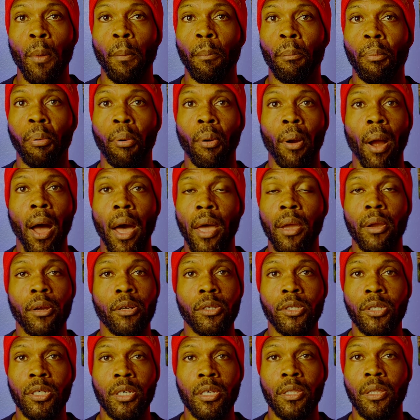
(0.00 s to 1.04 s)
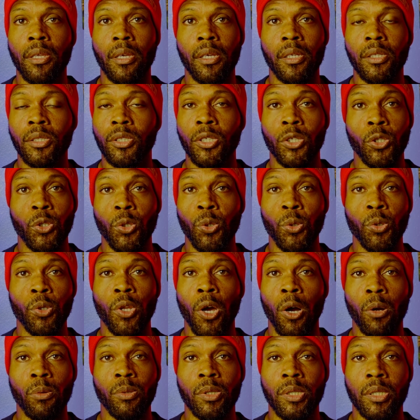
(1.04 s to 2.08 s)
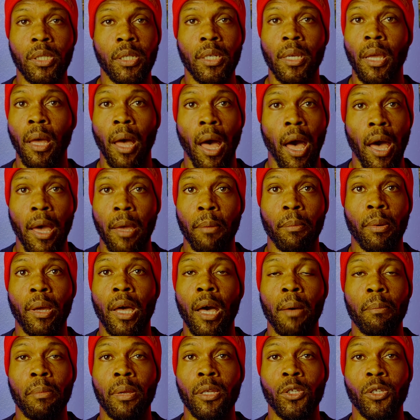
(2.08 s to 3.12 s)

Prior to this, you don't see I am coming